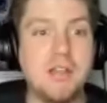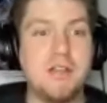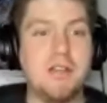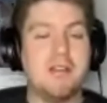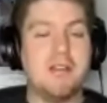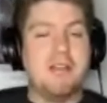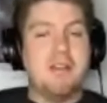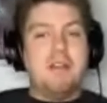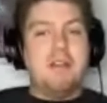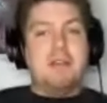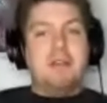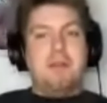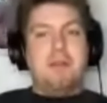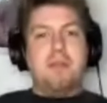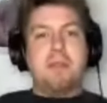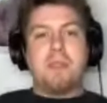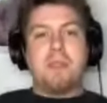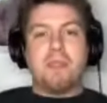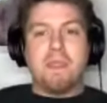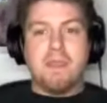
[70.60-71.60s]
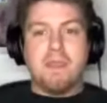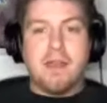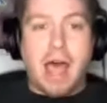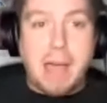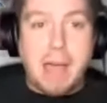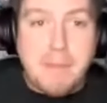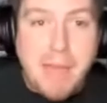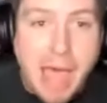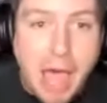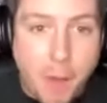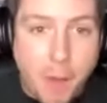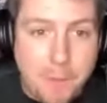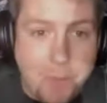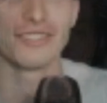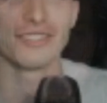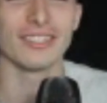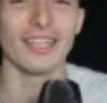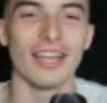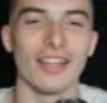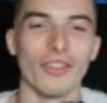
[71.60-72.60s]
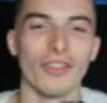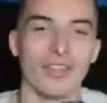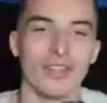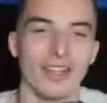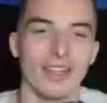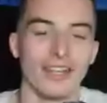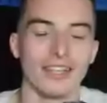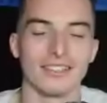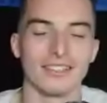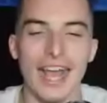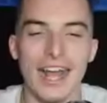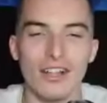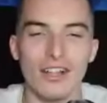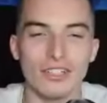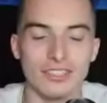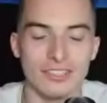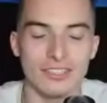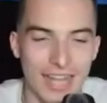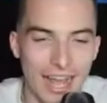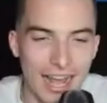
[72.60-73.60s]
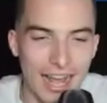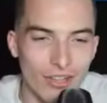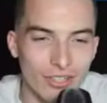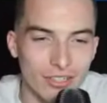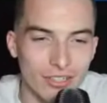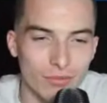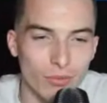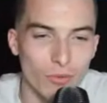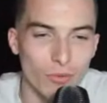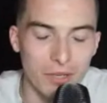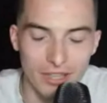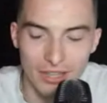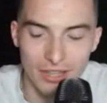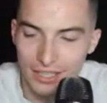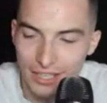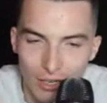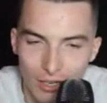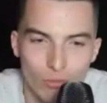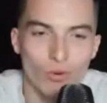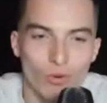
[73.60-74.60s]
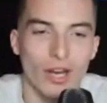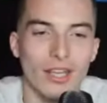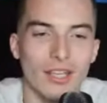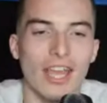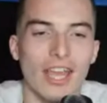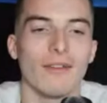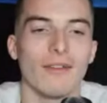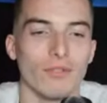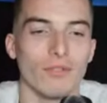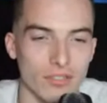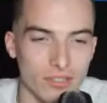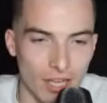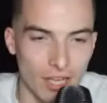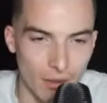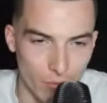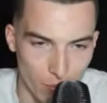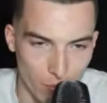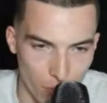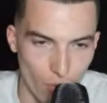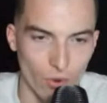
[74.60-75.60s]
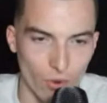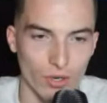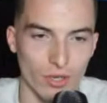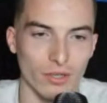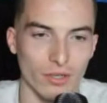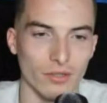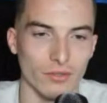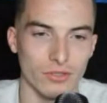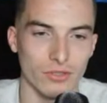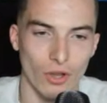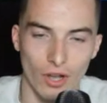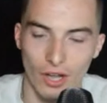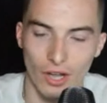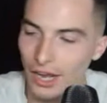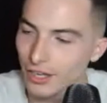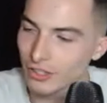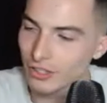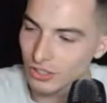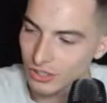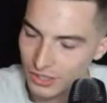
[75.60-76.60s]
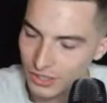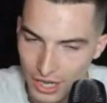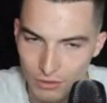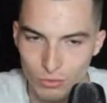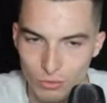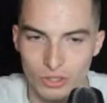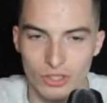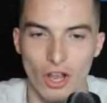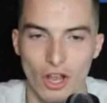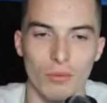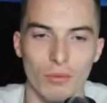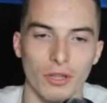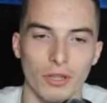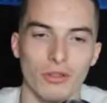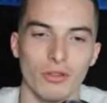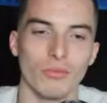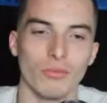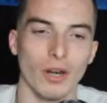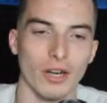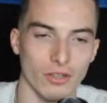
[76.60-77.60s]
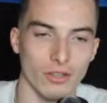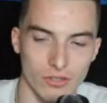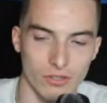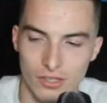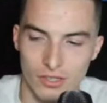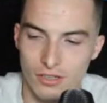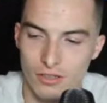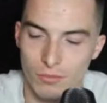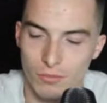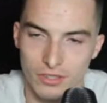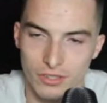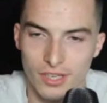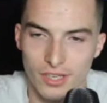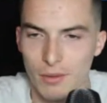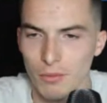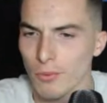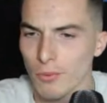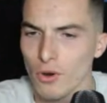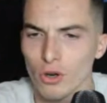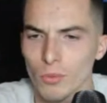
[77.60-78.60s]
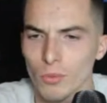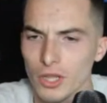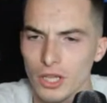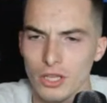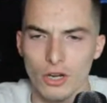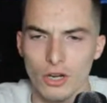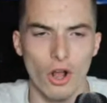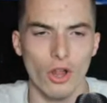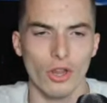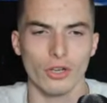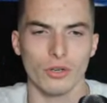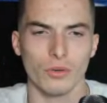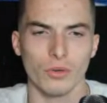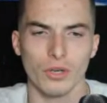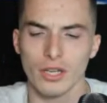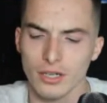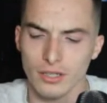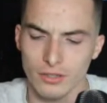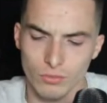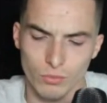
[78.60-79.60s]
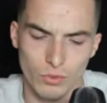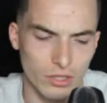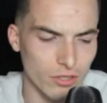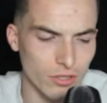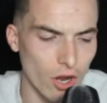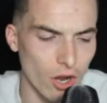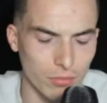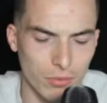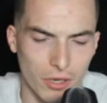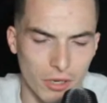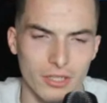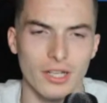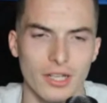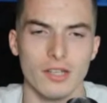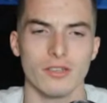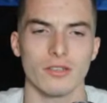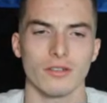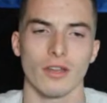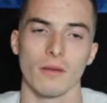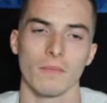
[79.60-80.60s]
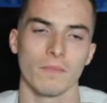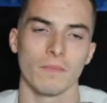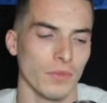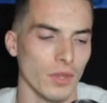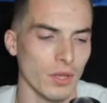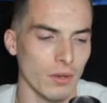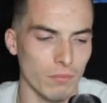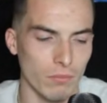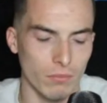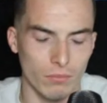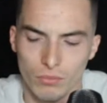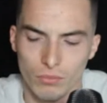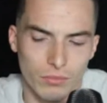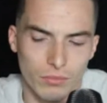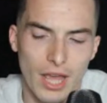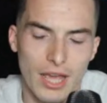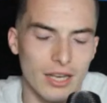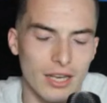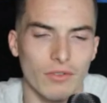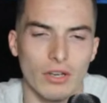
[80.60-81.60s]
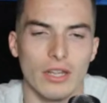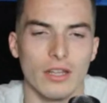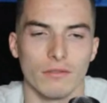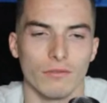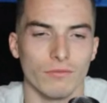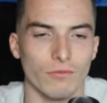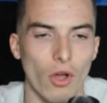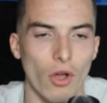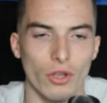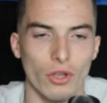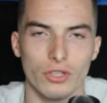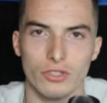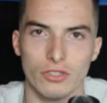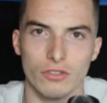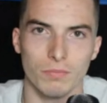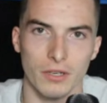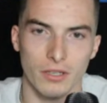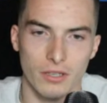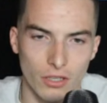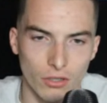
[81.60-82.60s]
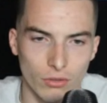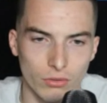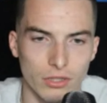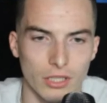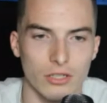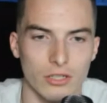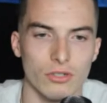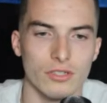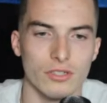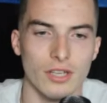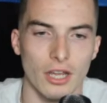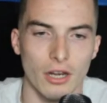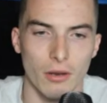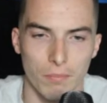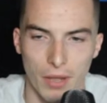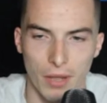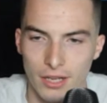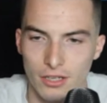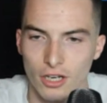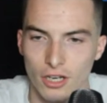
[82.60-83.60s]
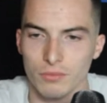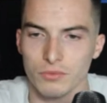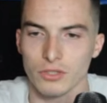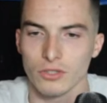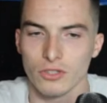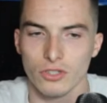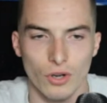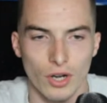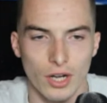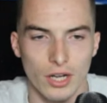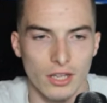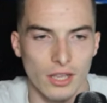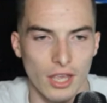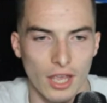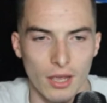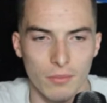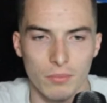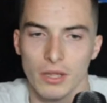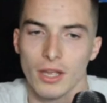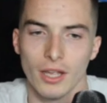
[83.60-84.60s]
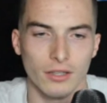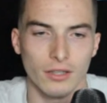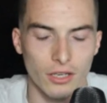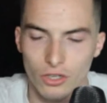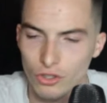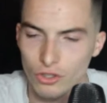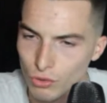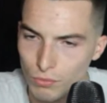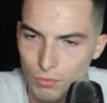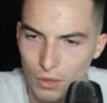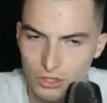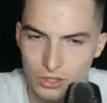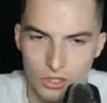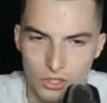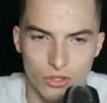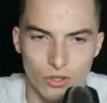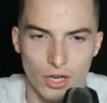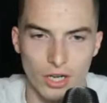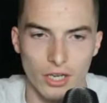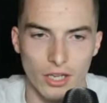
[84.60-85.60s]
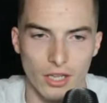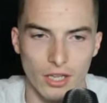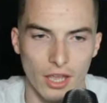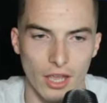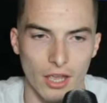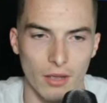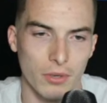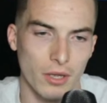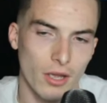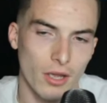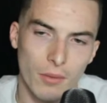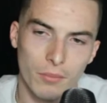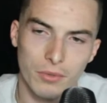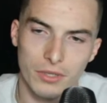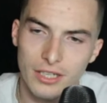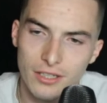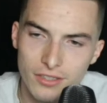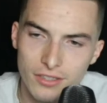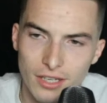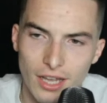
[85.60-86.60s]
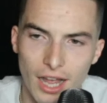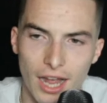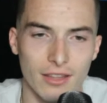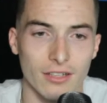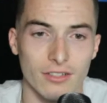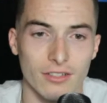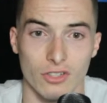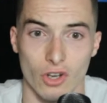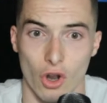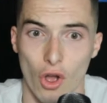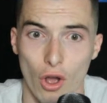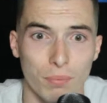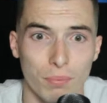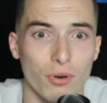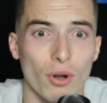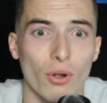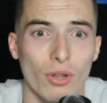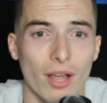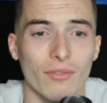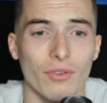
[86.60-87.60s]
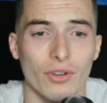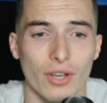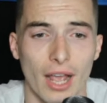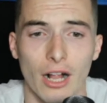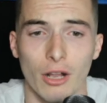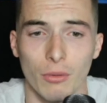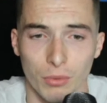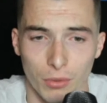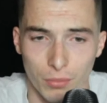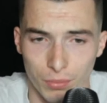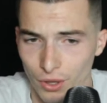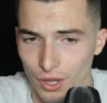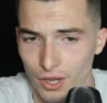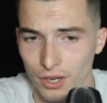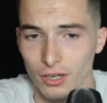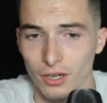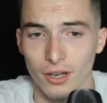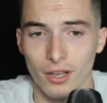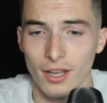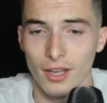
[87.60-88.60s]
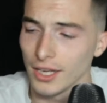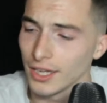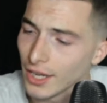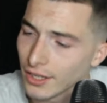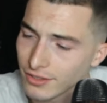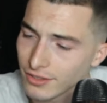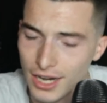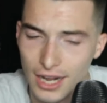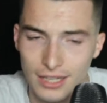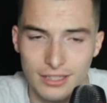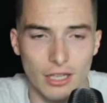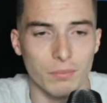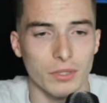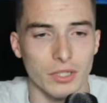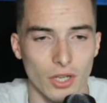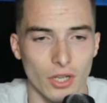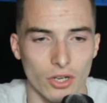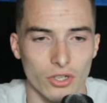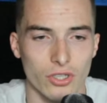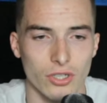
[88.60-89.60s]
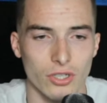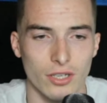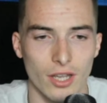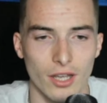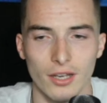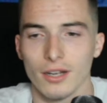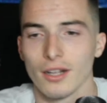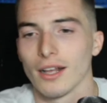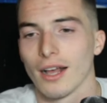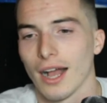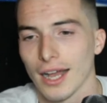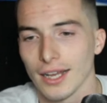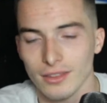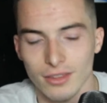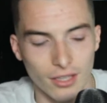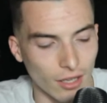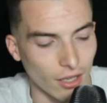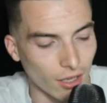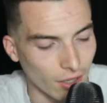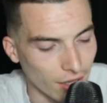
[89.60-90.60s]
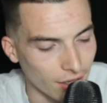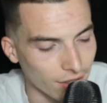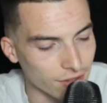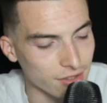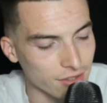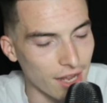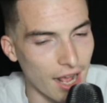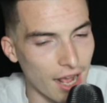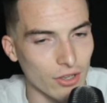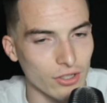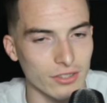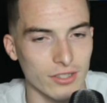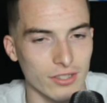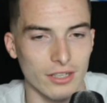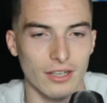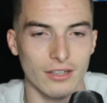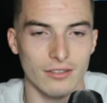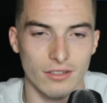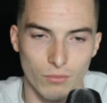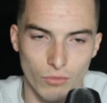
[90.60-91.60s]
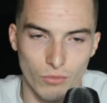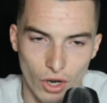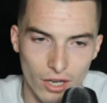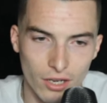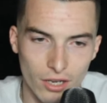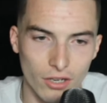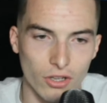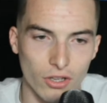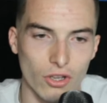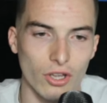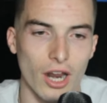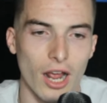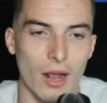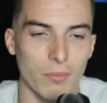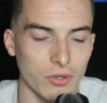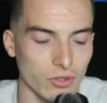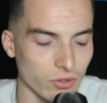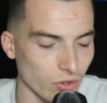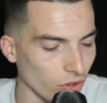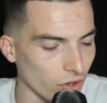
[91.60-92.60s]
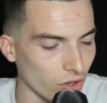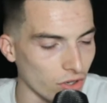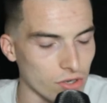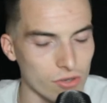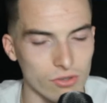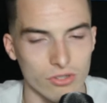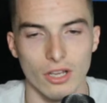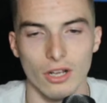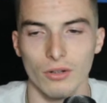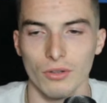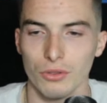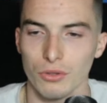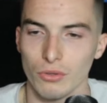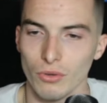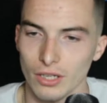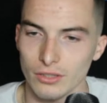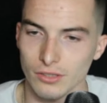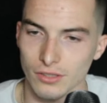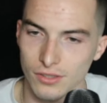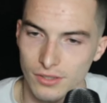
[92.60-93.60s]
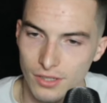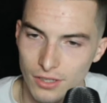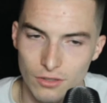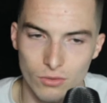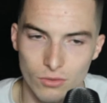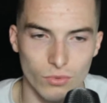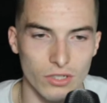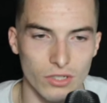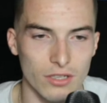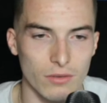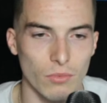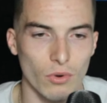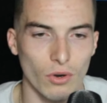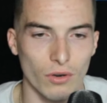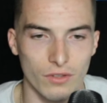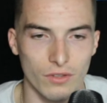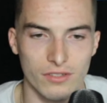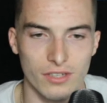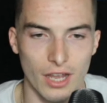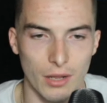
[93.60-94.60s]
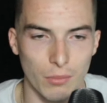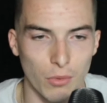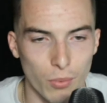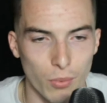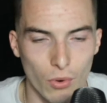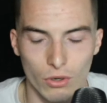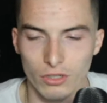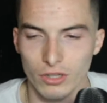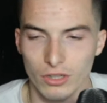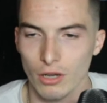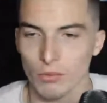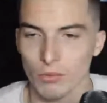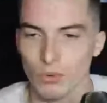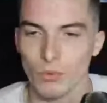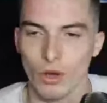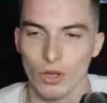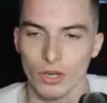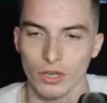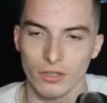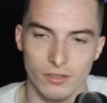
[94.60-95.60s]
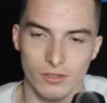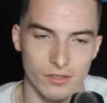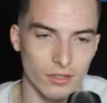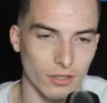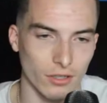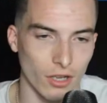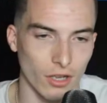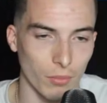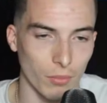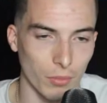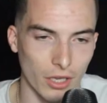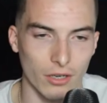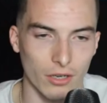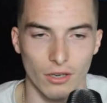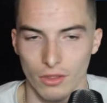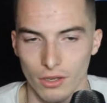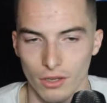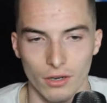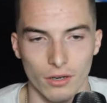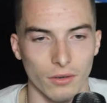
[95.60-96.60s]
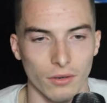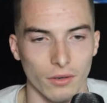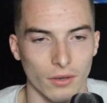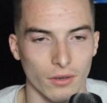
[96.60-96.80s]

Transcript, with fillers: Let him cook. no, that's Helping what I saying. You. Dallas, Dallas will be the get right game for Sam Laporta. Right. So I understand we're talking about through the regular Thank season, but Sam Laporta, we can all agree, and as we talked about it yesterday, not even his fault. He's just been dealing with injuries, kind of banged up since training camp. Didn't do much in training camp, but he's a guy that's an All Pro level caliber player, and he hasn't had that production yet. I think against Dallas, it gets him right. Good opportunity to do so. And throughout the season, we see more of the Sam Laporta that we wanted to see coming into the year.